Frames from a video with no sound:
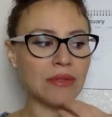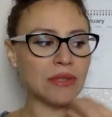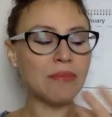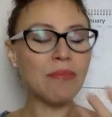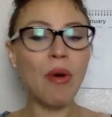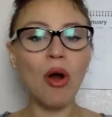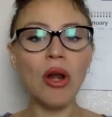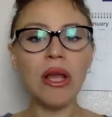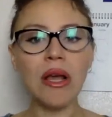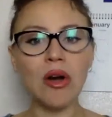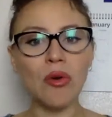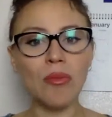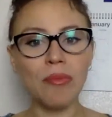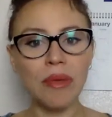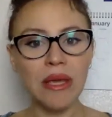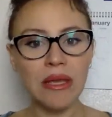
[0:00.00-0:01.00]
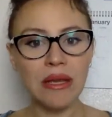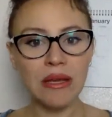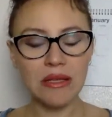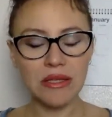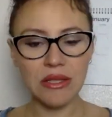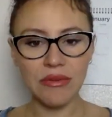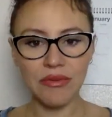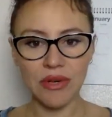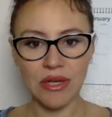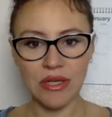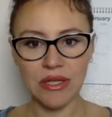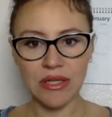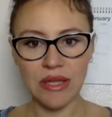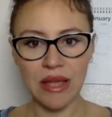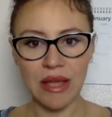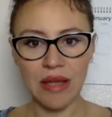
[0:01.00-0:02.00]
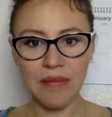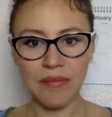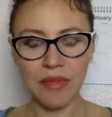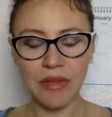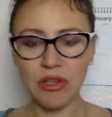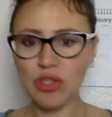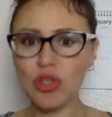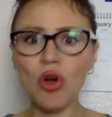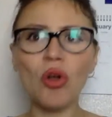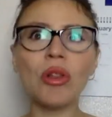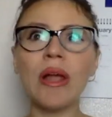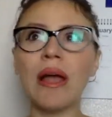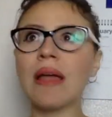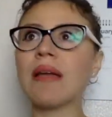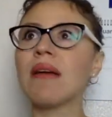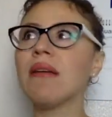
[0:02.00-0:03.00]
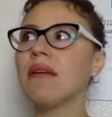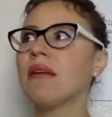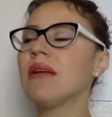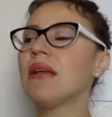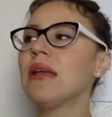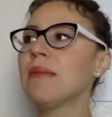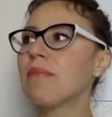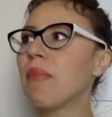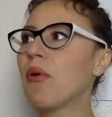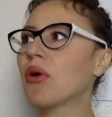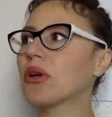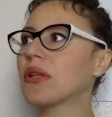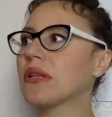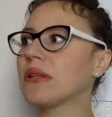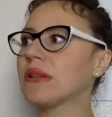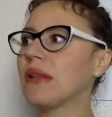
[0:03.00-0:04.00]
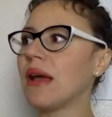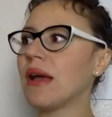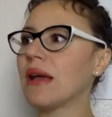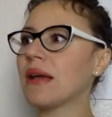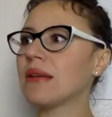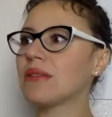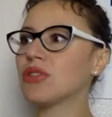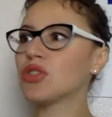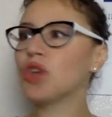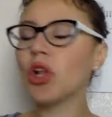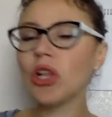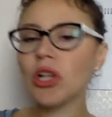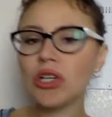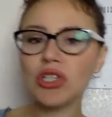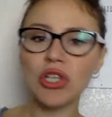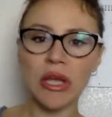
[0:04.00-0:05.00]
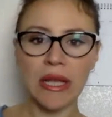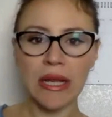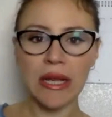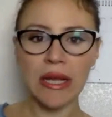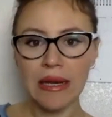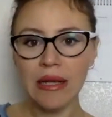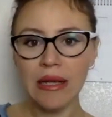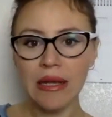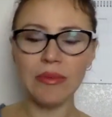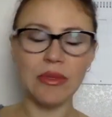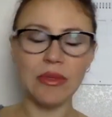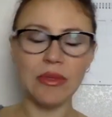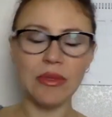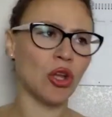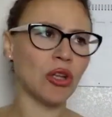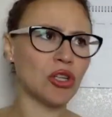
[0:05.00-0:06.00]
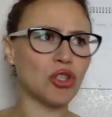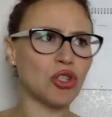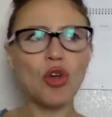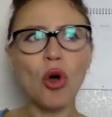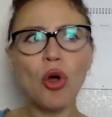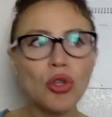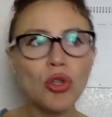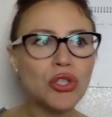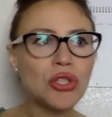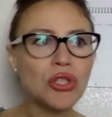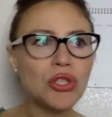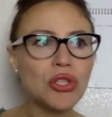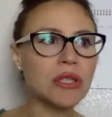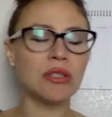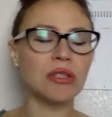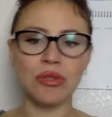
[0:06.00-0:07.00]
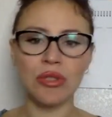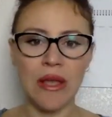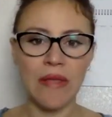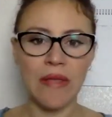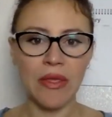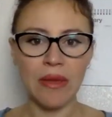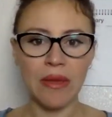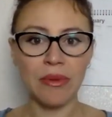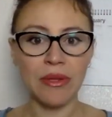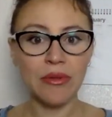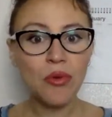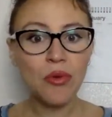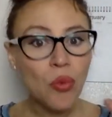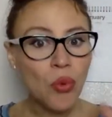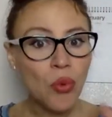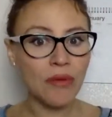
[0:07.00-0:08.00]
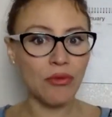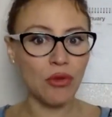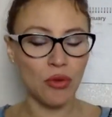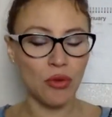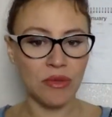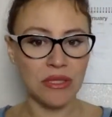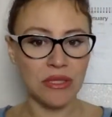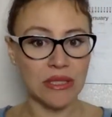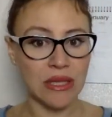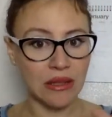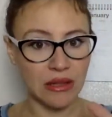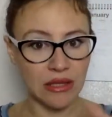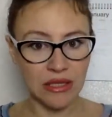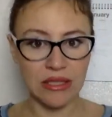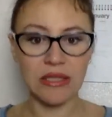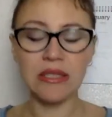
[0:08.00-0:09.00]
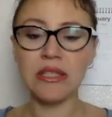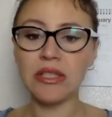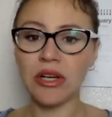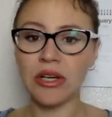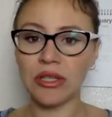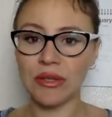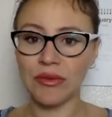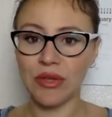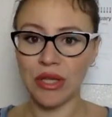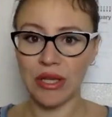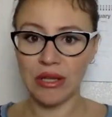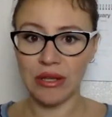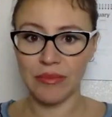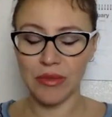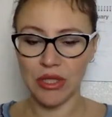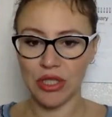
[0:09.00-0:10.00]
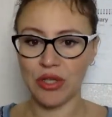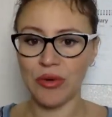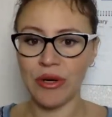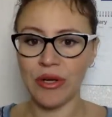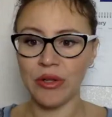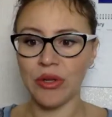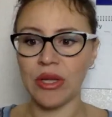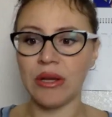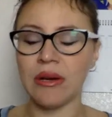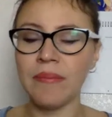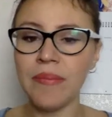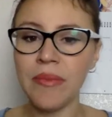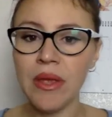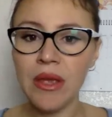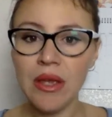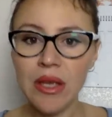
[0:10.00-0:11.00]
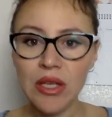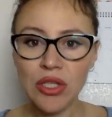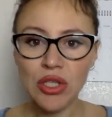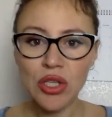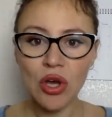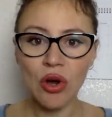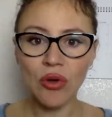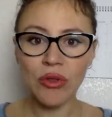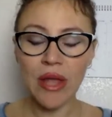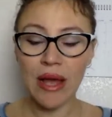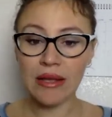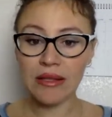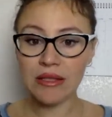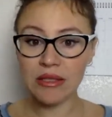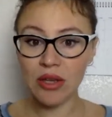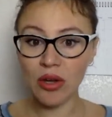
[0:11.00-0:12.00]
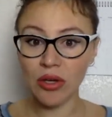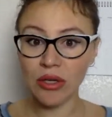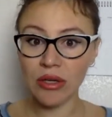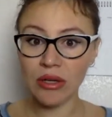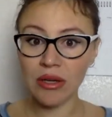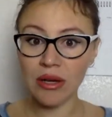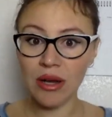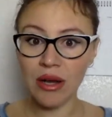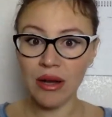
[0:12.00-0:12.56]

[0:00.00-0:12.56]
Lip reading: symbolical meaning as the first day, there is no like important like solar eclipse, solar solstice or something, but we've humans said this is the start of the year, the material year, so that's gonna